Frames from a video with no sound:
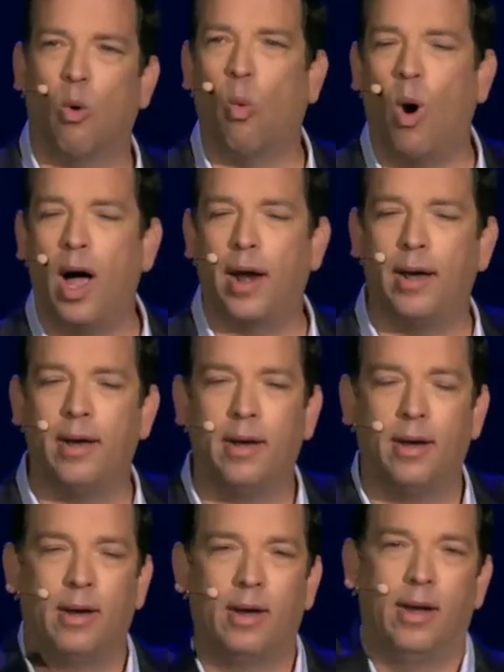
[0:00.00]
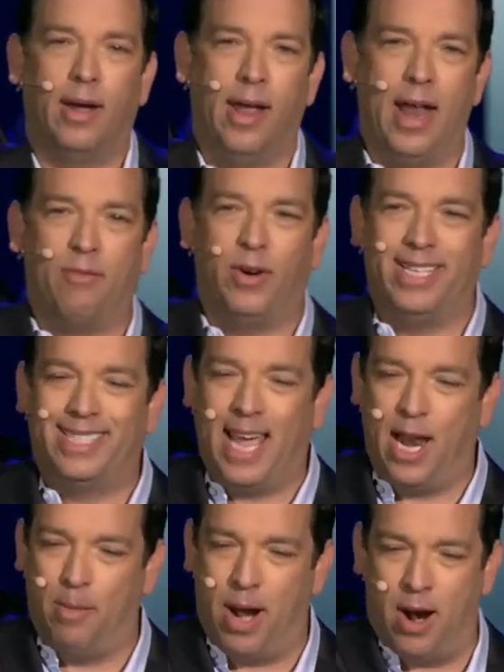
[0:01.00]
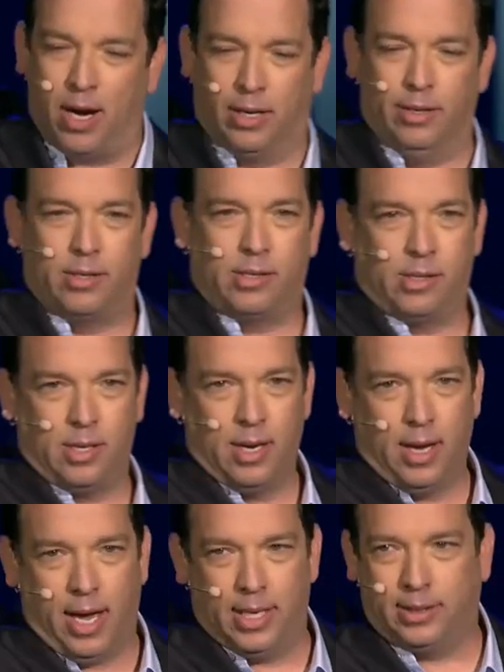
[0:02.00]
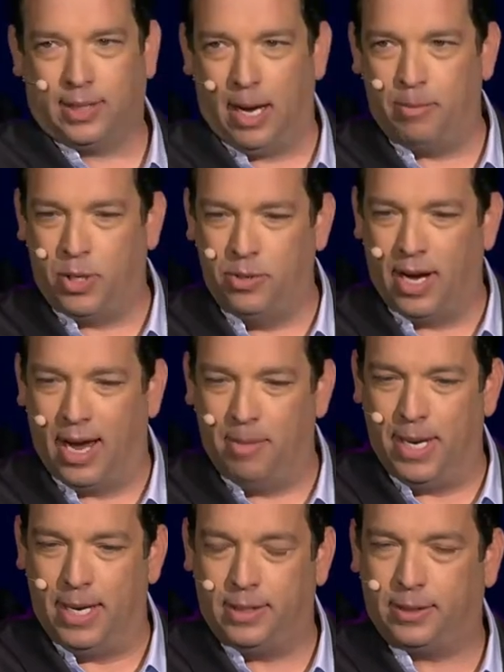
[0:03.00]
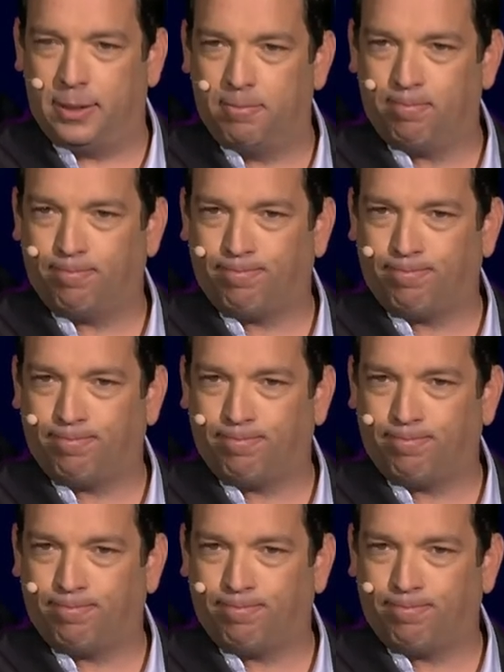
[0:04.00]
one in every 10 Americans has type 2 diabetes.